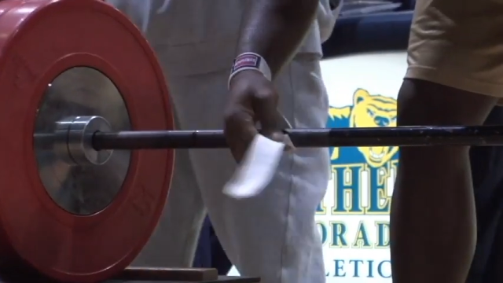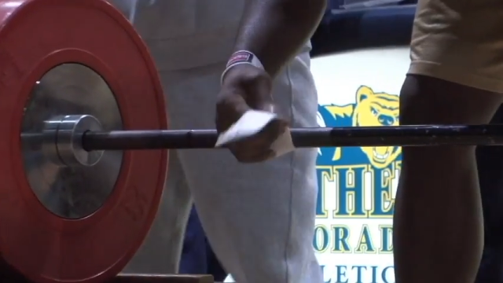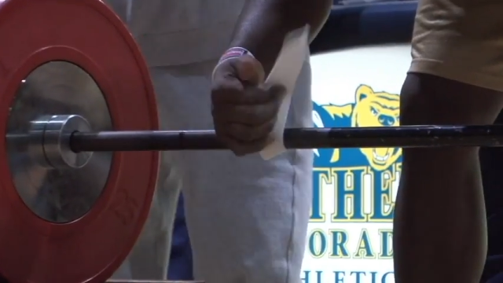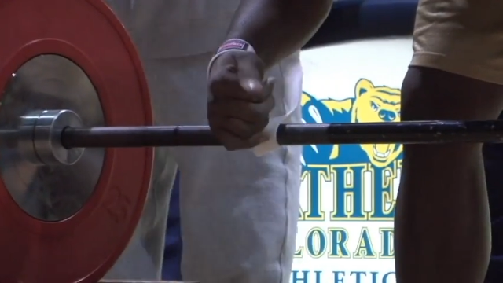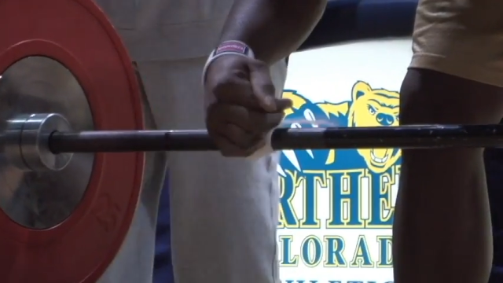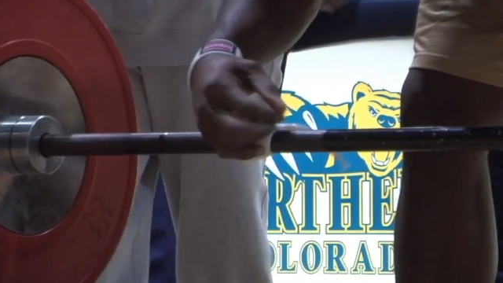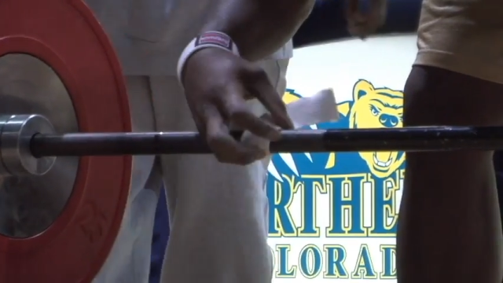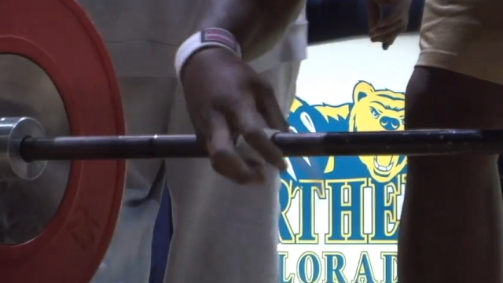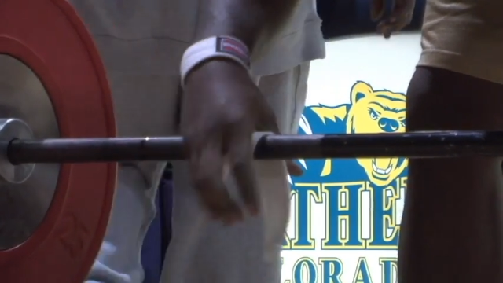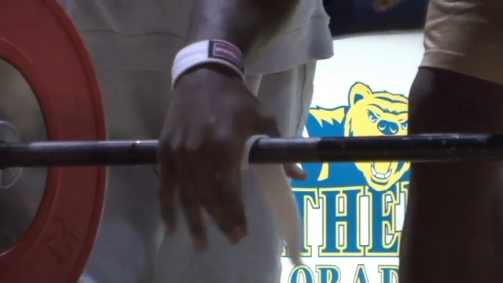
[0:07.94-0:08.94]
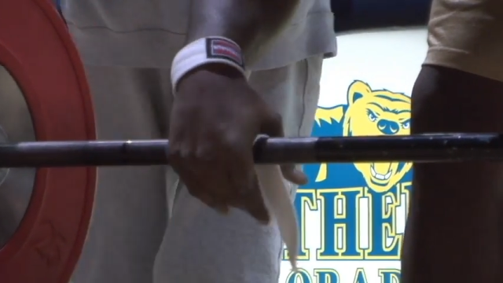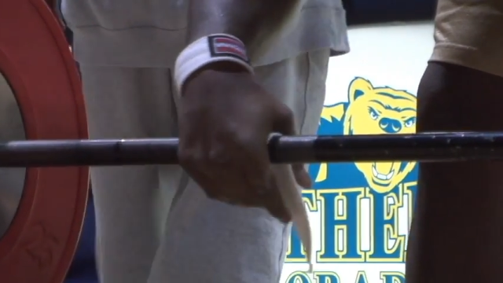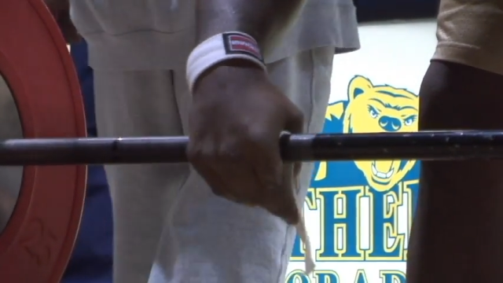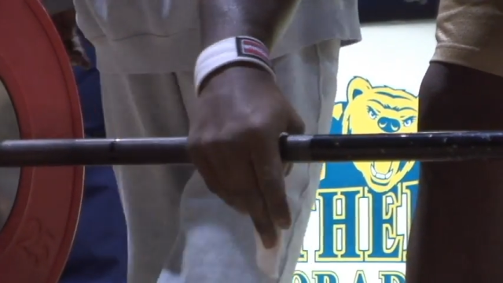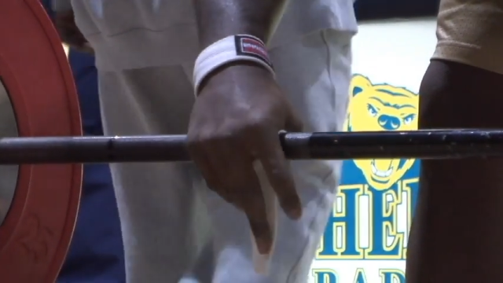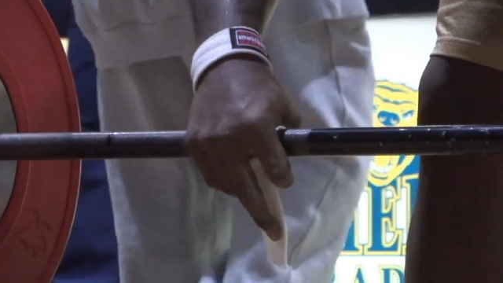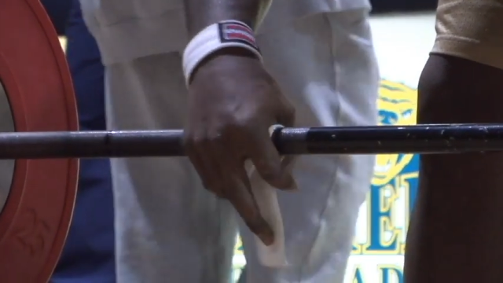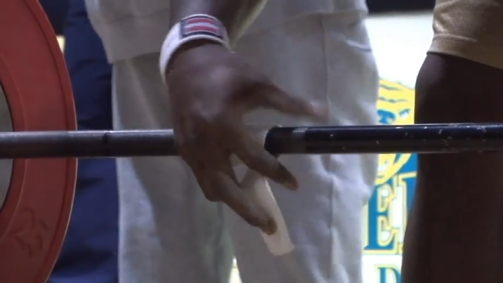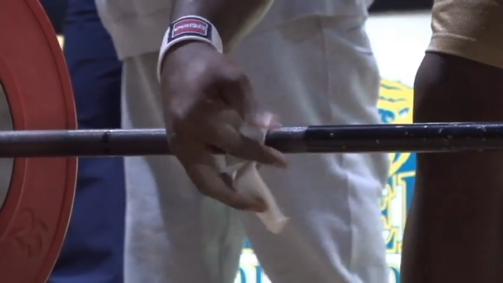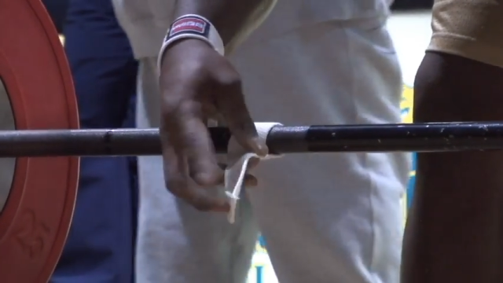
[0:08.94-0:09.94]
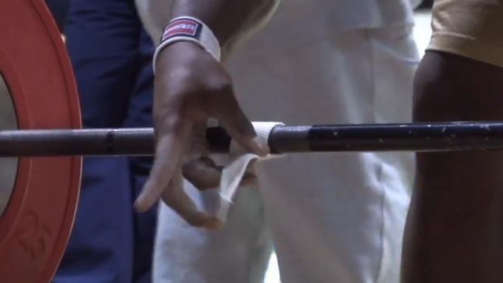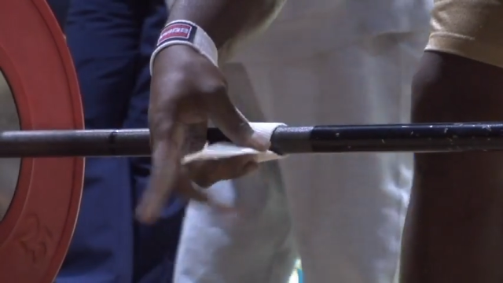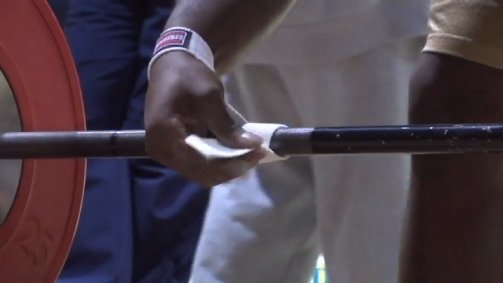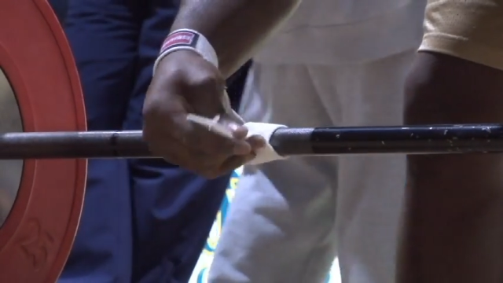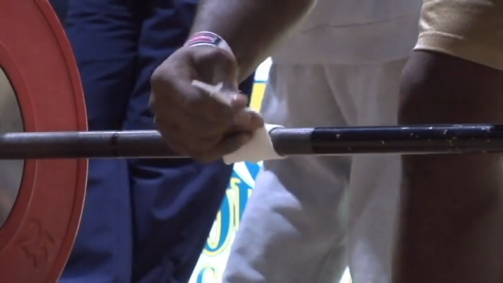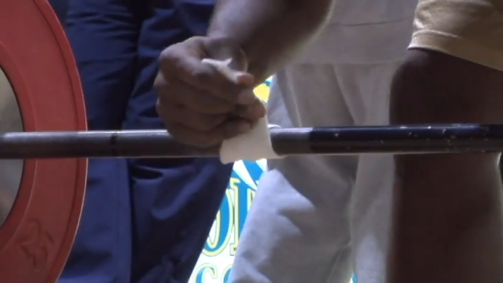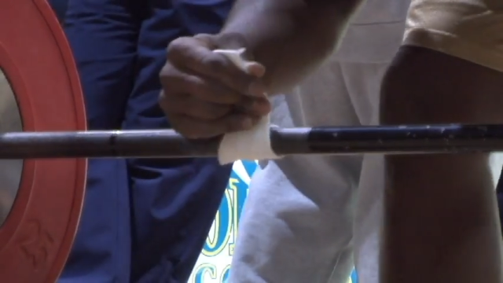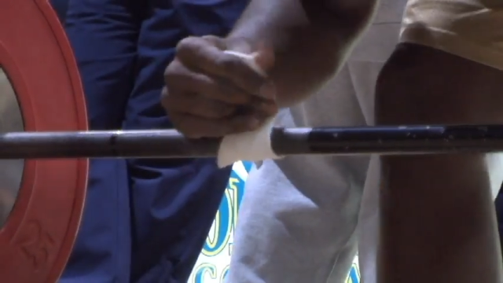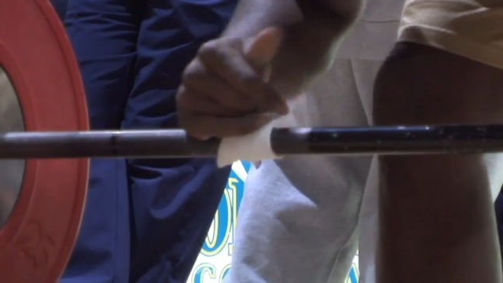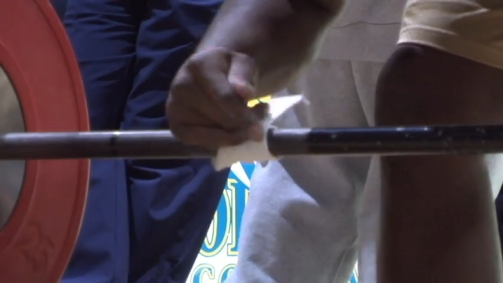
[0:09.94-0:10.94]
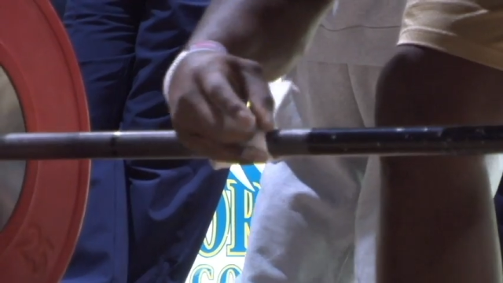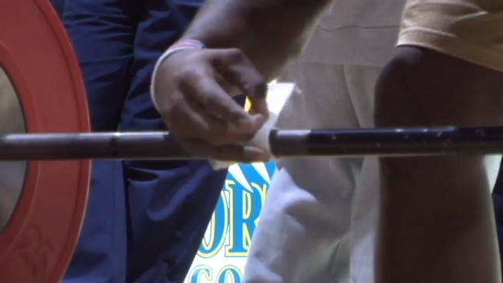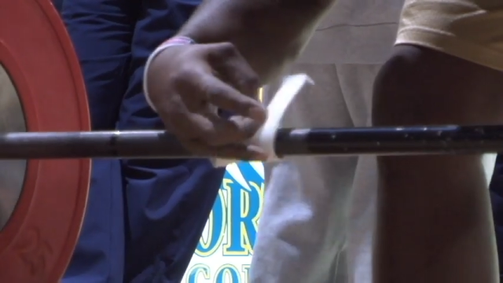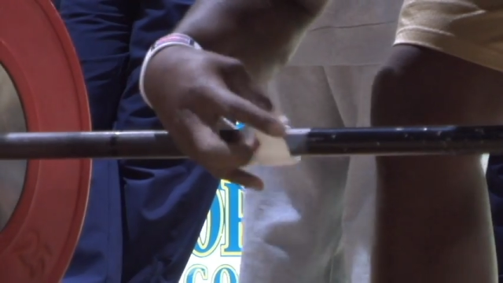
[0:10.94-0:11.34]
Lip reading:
Nobody's mouth can be seen.